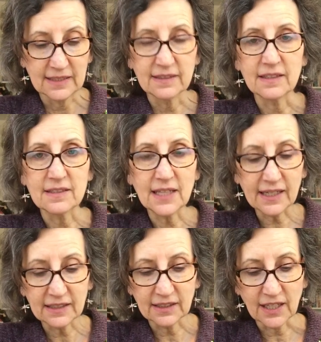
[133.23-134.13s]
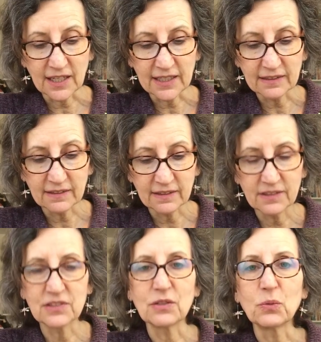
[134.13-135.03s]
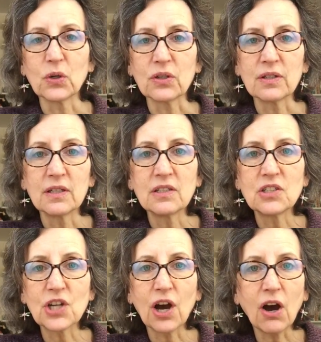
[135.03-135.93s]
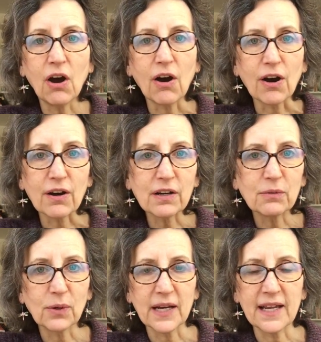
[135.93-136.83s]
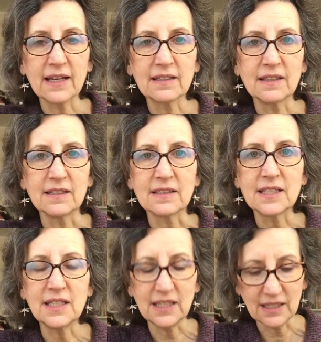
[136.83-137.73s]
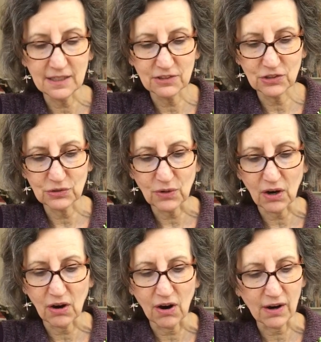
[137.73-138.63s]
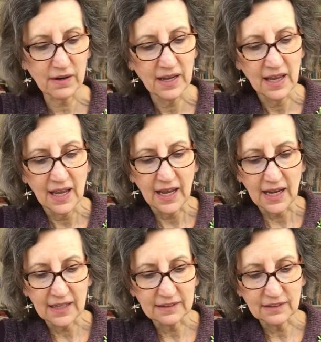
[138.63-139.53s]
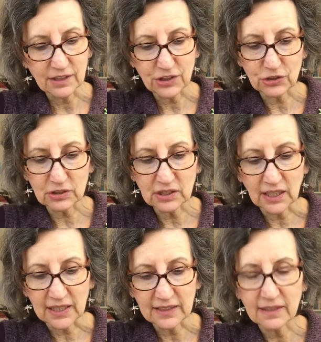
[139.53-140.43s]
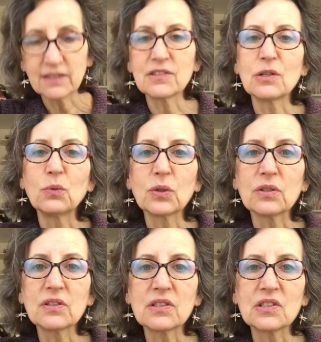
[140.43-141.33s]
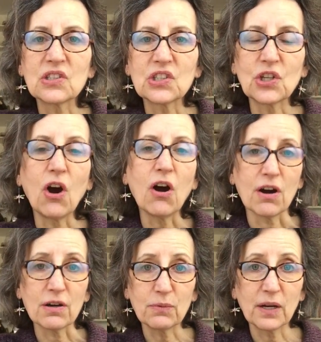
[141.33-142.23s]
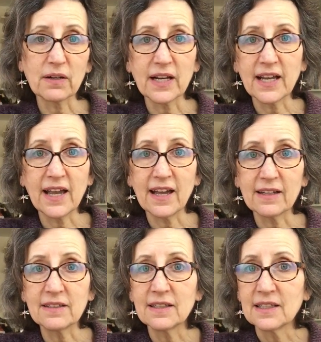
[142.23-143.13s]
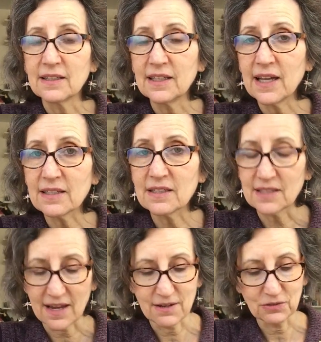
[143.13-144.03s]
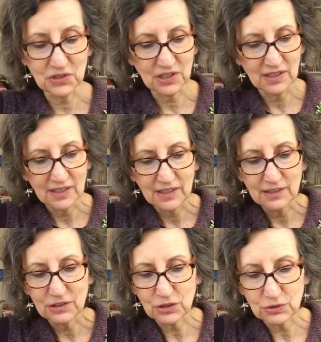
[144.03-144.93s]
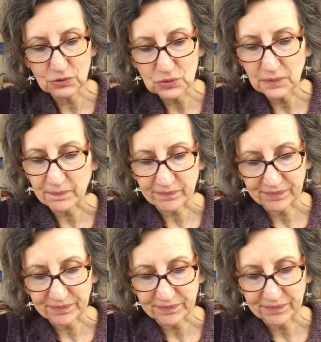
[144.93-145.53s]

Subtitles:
The second line is the word tar, where I add the T to R. And the third line is the word star, where I add the S sound to